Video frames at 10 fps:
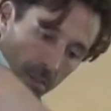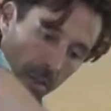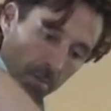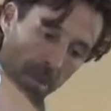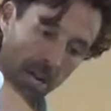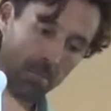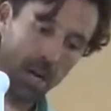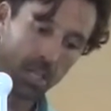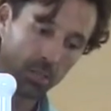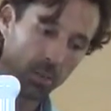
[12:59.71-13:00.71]
the
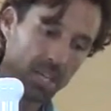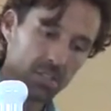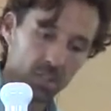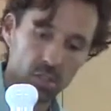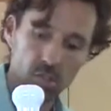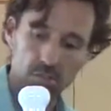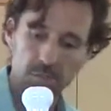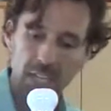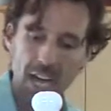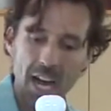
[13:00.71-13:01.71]
metabolic residues
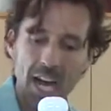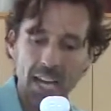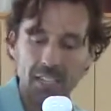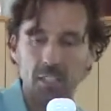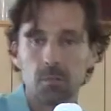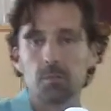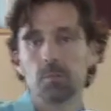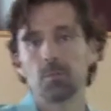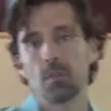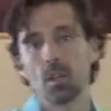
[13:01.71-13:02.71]
behind,
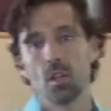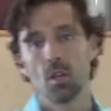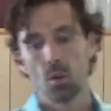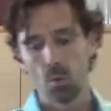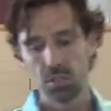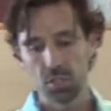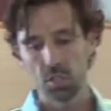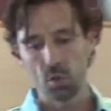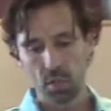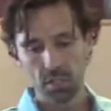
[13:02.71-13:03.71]
which are
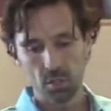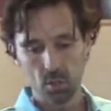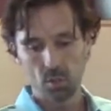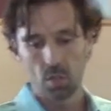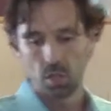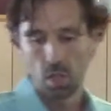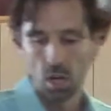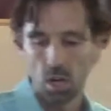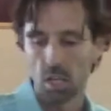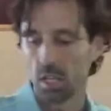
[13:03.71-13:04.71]
going to
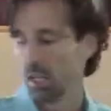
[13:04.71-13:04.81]
clog